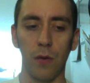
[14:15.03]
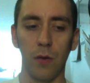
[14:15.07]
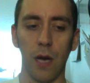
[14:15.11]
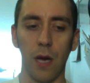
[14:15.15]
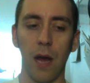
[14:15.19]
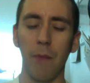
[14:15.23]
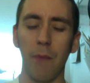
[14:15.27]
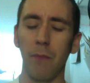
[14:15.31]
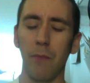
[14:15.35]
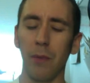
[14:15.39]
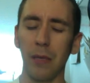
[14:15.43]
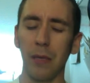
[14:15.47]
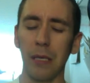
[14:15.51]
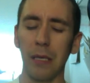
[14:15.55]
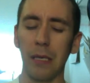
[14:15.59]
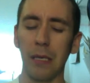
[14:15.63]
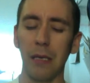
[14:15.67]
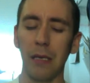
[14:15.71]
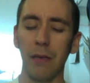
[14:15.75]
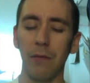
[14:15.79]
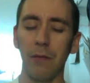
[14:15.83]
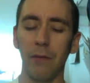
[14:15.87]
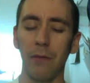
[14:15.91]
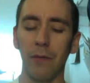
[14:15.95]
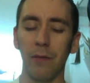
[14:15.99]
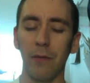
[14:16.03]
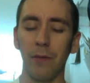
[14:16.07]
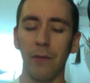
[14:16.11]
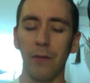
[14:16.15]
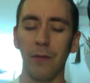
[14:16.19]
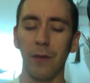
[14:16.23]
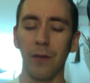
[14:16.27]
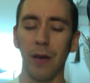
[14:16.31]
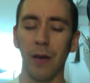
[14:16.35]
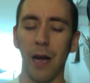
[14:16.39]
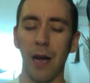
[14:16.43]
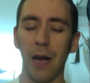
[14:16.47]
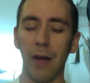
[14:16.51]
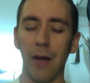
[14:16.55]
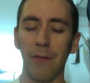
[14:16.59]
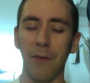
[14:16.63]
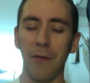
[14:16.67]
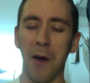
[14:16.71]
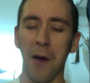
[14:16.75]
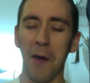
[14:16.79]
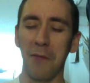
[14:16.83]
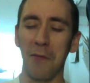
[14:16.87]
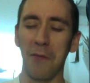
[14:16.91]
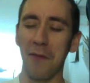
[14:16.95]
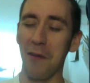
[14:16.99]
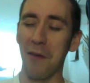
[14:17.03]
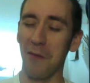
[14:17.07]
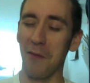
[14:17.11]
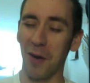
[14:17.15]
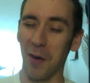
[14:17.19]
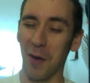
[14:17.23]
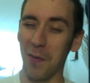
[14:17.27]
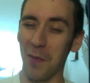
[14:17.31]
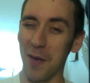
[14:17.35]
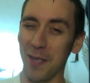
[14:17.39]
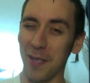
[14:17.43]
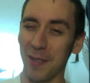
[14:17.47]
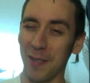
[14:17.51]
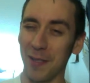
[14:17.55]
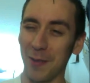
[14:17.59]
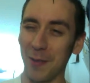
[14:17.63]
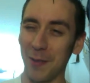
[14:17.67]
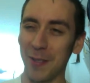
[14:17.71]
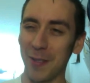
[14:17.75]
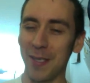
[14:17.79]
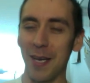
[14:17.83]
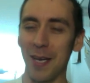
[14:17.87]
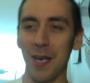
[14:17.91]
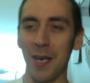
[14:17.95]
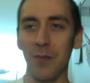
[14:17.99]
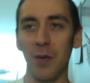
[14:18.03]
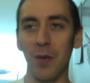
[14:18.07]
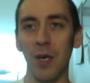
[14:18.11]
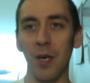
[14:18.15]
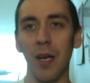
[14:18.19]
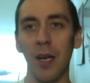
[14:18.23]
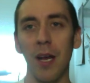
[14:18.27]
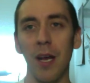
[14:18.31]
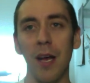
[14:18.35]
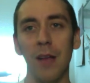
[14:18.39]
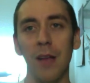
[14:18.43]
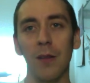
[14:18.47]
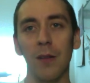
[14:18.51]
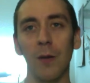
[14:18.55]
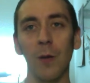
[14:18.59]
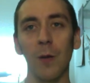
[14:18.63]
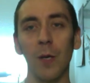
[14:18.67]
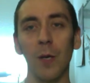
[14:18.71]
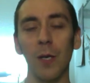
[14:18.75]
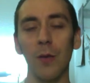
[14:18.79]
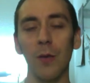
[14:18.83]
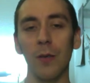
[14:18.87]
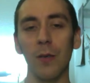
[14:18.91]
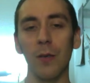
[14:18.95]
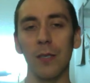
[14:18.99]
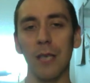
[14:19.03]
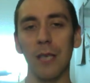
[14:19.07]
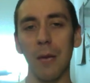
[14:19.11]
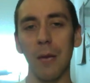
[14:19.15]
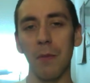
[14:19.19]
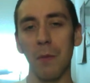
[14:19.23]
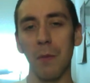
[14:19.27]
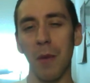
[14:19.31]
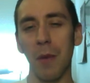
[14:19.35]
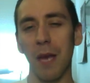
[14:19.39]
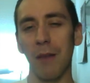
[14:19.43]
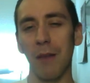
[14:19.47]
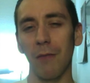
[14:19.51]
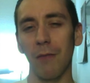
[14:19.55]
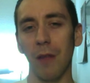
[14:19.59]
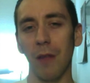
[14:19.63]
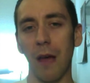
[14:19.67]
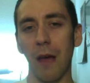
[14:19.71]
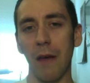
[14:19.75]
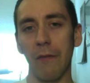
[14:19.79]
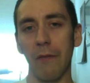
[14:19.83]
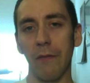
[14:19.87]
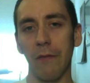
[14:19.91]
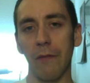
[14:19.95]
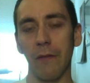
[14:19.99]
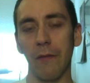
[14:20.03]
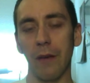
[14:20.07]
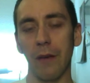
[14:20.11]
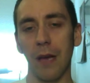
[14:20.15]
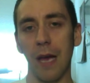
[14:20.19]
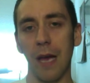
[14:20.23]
I believe, I've never committed suicide, but they're looking to escape the pain of life.